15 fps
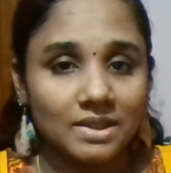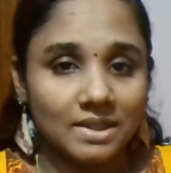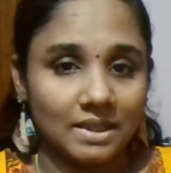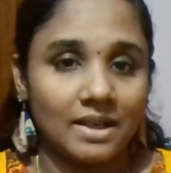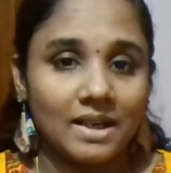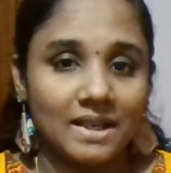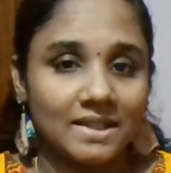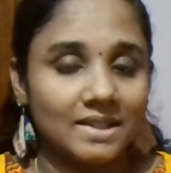
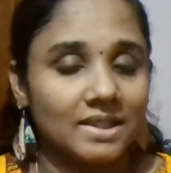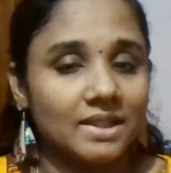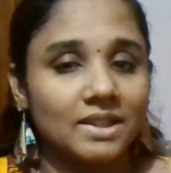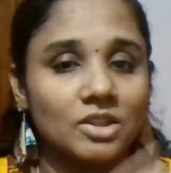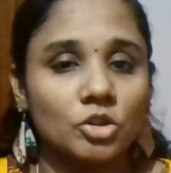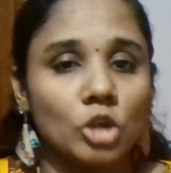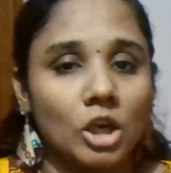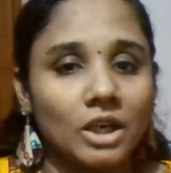Sun rising
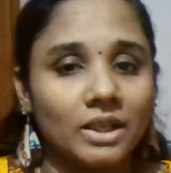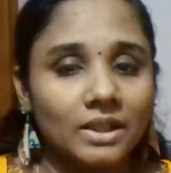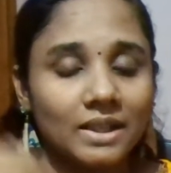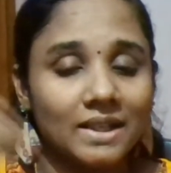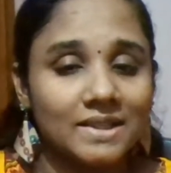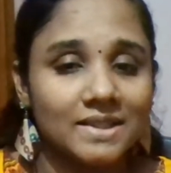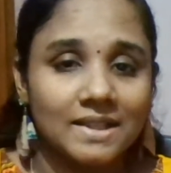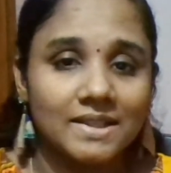is dawn
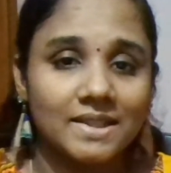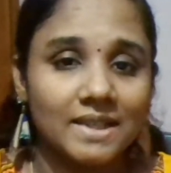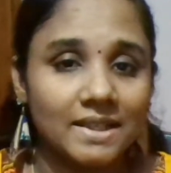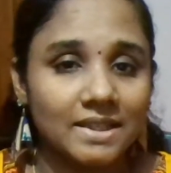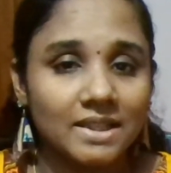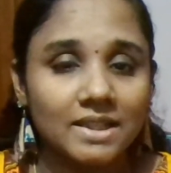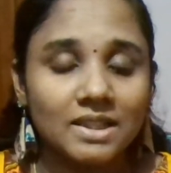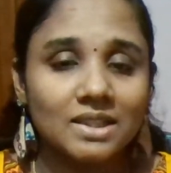and sun
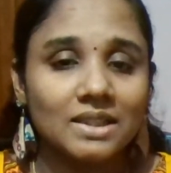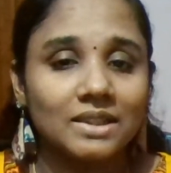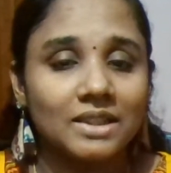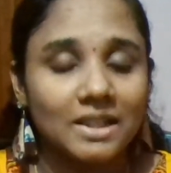setting is